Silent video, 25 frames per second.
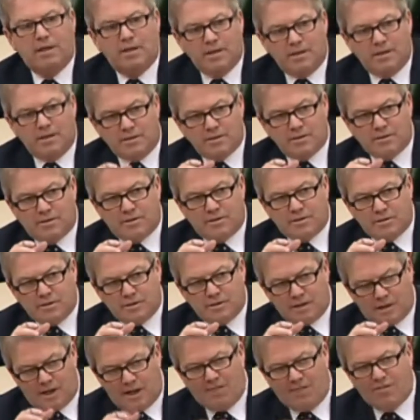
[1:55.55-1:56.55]
is the
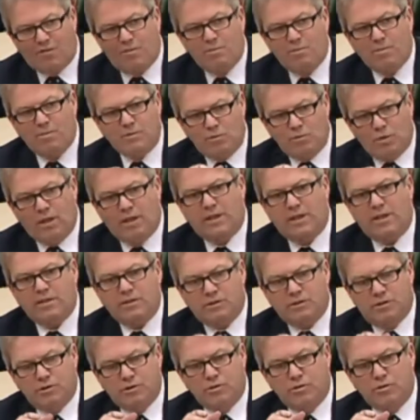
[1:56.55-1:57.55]
government willing
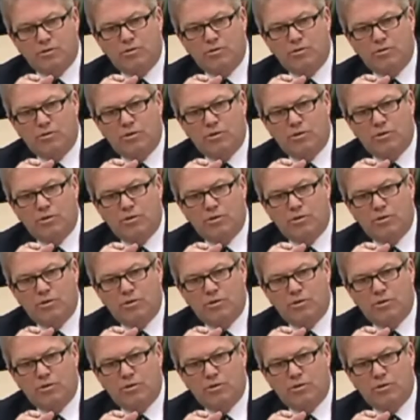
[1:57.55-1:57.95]
to